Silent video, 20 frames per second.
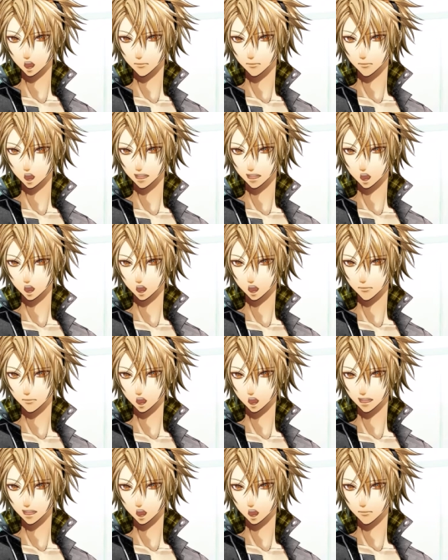But you do
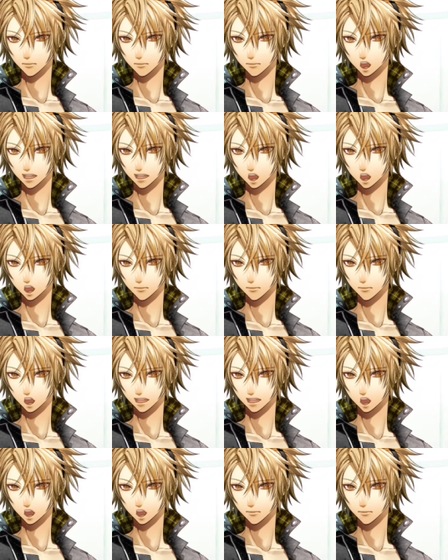need to pay attention to
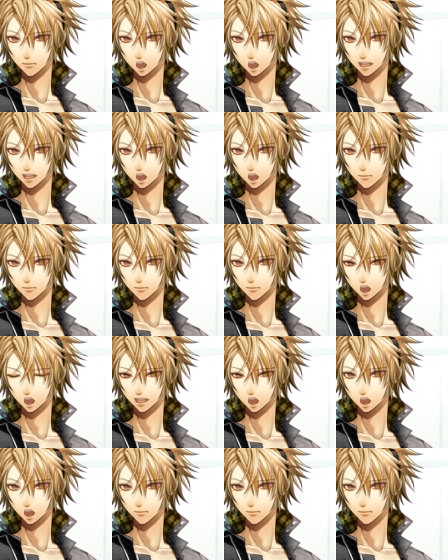things like that, or
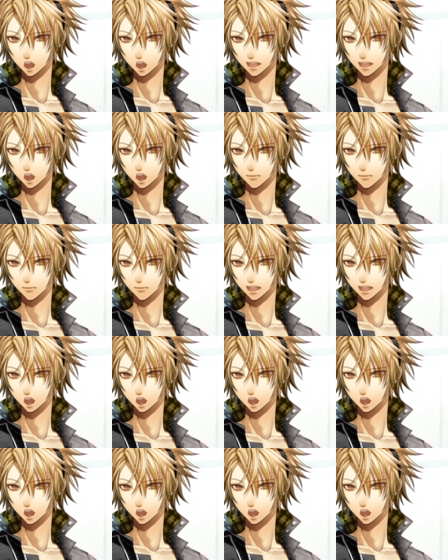I'd be too worried to